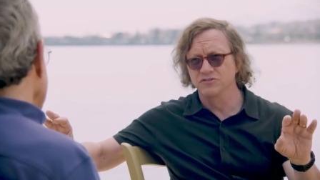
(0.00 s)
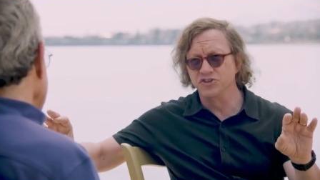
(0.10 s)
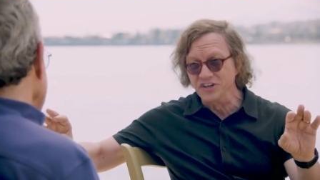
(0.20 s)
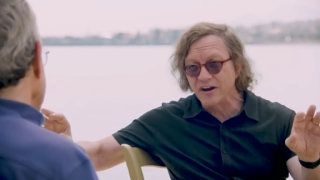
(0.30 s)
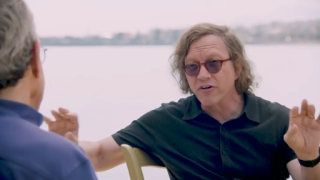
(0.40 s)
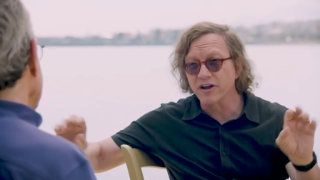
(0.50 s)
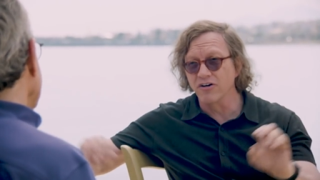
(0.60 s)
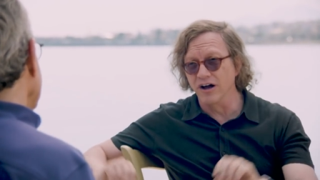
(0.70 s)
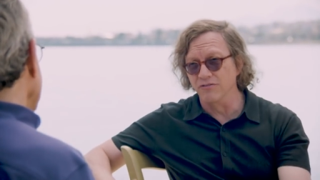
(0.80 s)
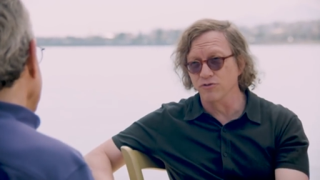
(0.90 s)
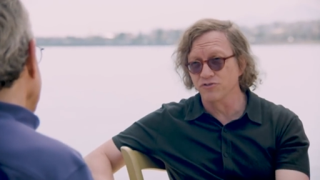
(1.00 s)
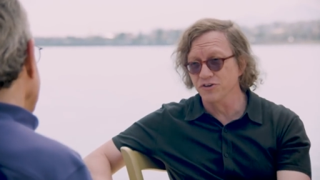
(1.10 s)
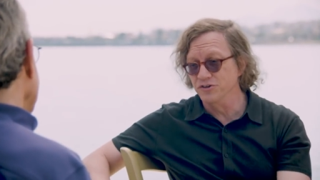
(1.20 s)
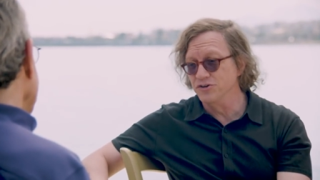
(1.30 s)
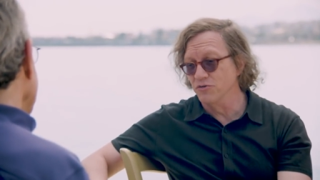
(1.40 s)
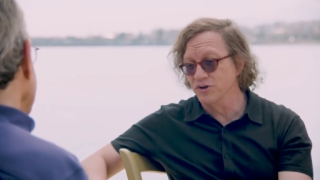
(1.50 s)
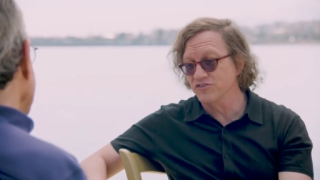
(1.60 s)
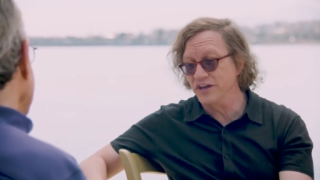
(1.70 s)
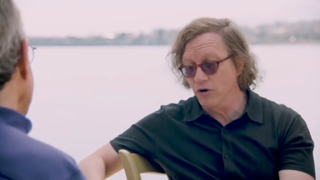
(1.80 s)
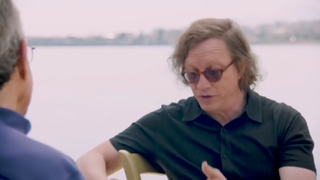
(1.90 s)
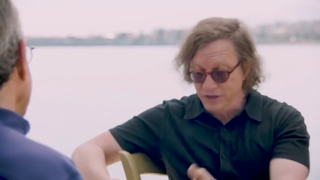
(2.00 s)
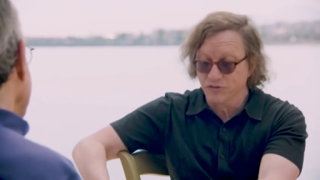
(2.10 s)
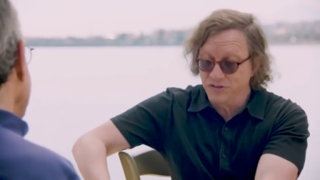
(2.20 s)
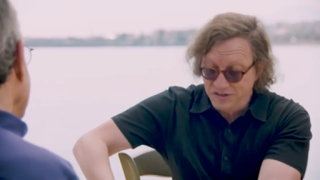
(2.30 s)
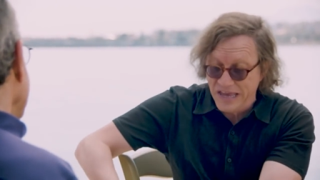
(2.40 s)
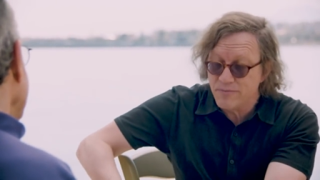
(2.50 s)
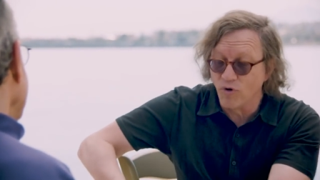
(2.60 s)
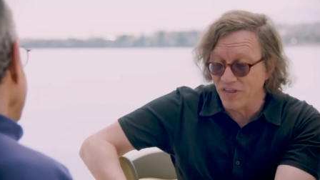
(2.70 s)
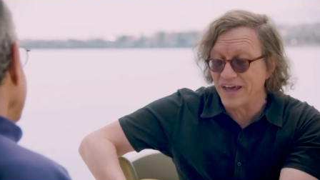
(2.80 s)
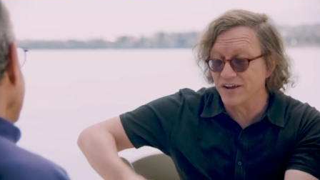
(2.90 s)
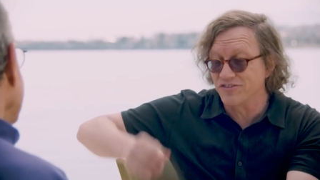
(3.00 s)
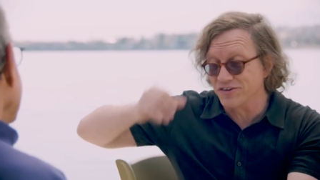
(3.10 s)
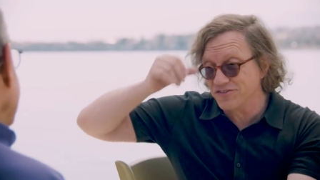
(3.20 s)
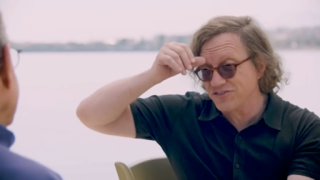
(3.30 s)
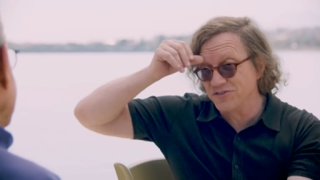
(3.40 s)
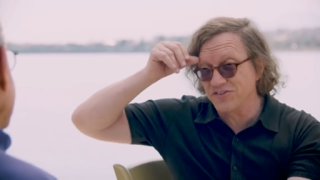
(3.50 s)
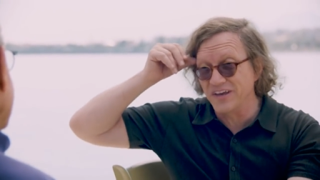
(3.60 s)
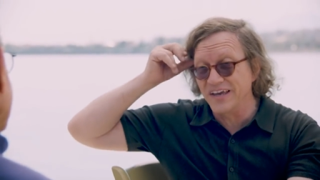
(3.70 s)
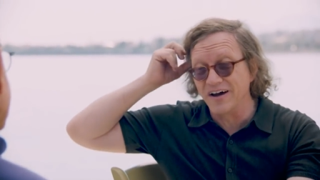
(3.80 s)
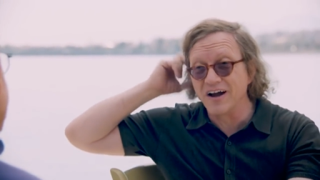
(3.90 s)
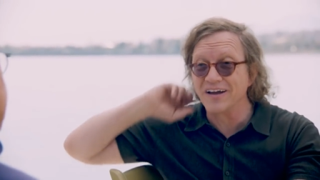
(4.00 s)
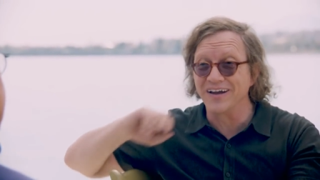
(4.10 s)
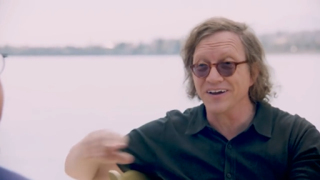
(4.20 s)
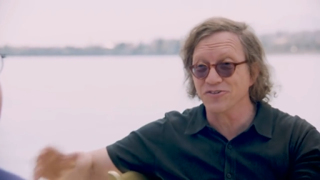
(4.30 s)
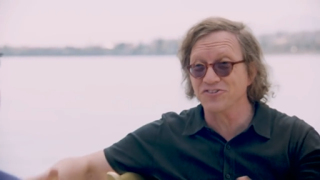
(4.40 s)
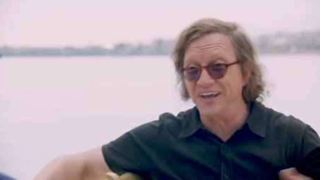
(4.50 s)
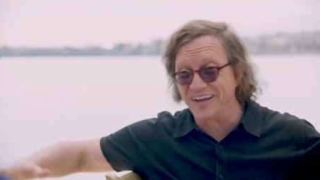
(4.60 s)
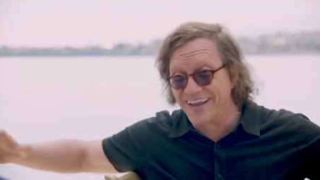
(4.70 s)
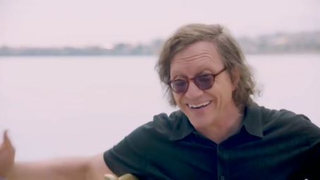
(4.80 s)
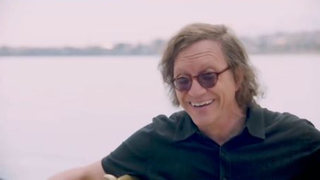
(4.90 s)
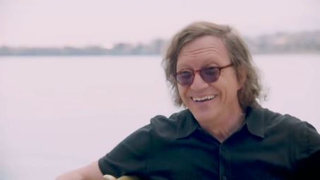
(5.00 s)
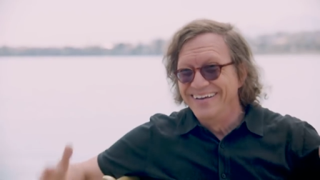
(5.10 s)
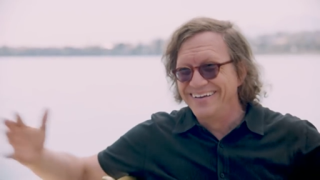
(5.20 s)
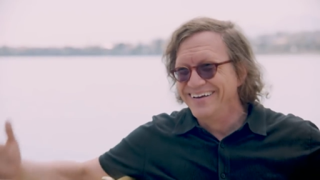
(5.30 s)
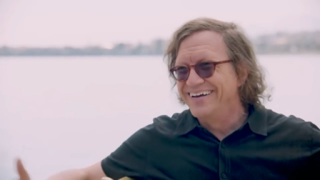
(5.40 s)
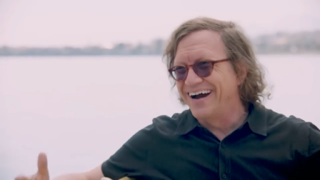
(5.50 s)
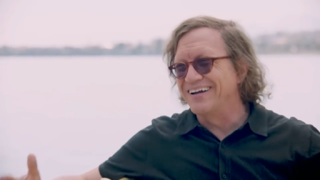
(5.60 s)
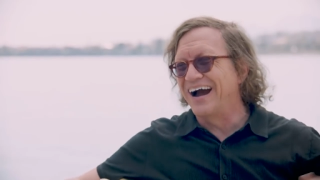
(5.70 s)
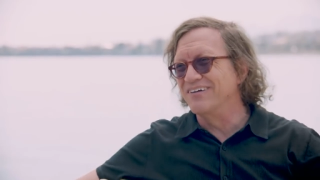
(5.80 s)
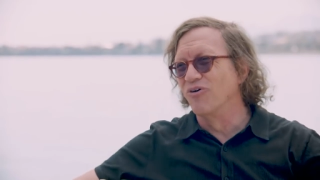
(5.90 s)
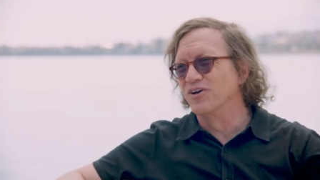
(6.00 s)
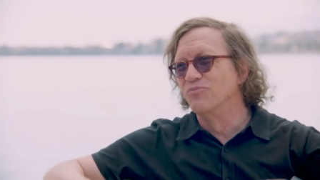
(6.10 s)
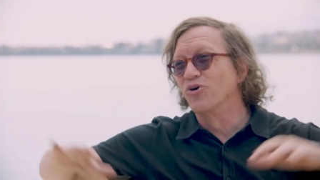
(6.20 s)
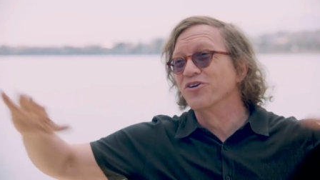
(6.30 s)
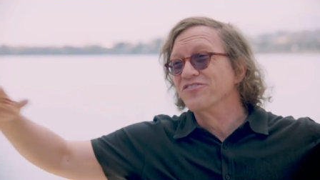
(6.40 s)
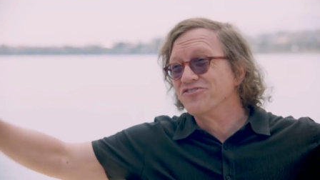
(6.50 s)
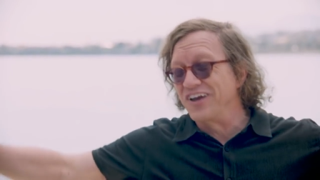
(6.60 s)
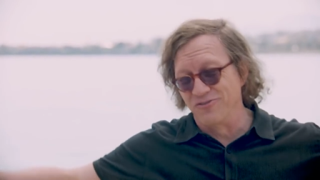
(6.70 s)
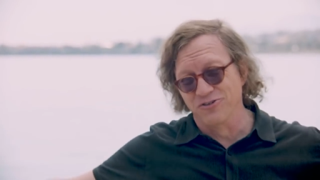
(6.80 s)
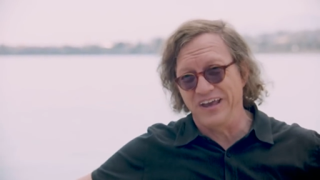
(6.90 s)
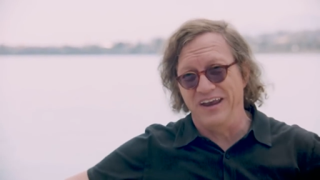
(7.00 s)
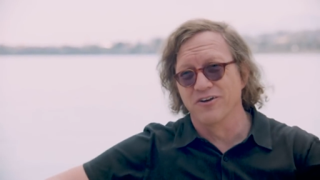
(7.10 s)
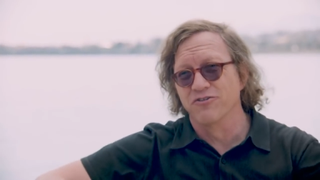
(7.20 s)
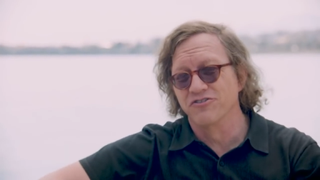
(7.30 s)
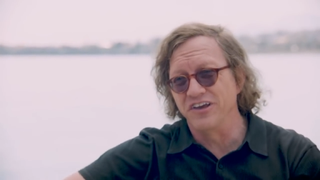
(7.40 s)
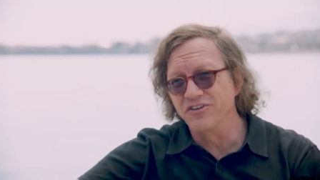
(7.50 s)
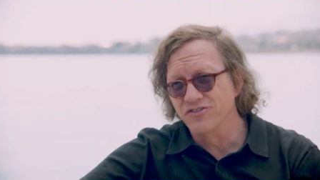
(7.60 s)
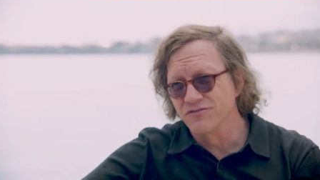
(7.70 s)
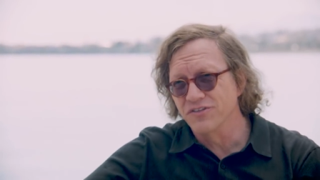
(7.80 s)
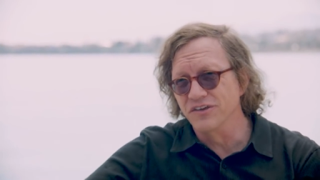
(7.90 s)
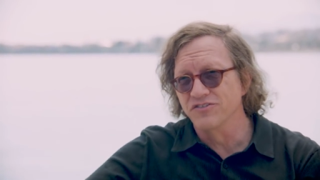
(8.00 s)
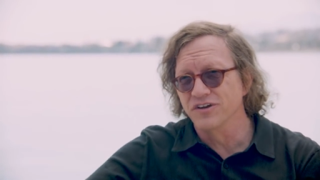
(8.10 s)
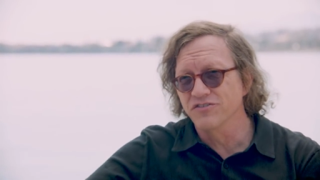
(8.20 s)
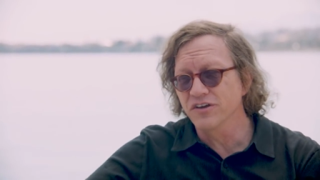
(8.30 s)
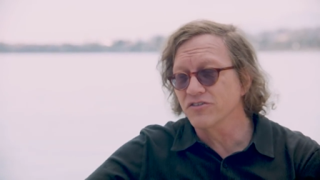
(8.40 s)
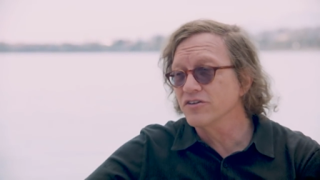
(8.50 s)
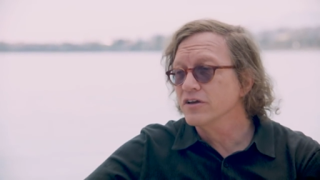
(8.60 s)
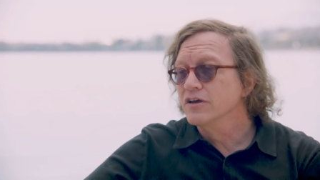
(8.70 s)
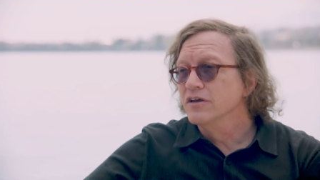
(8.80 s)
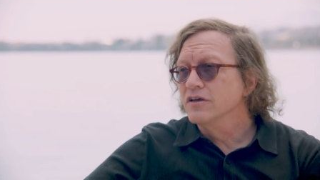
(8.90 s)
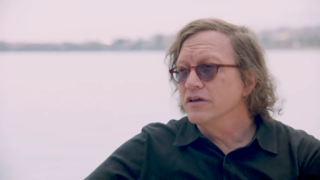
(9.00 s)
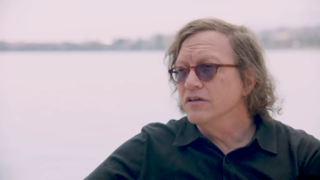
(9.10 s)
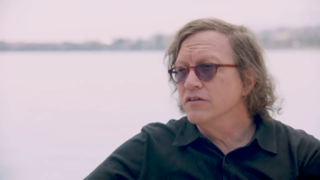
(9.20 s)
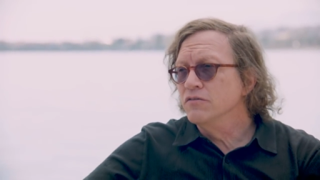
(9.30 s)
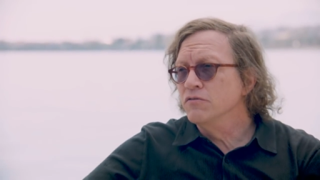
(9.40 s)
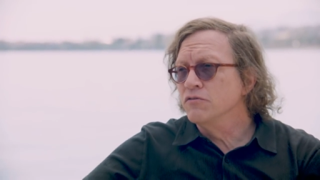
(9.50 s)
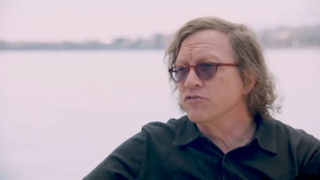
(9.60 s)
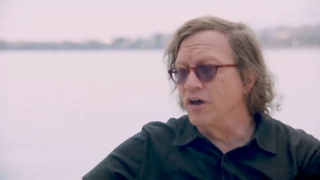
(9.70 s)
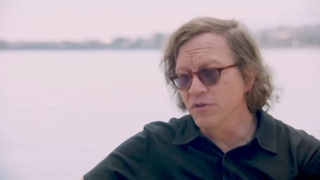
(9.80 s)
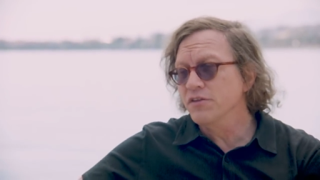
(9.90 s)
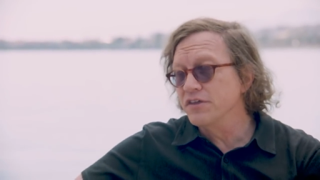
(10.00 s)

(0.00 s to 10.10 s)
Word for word: generic level. So you don't want to say, oh, here's a table that exists. You say, yeah, I understand that. I want a more general categorization of things that exist. Some of the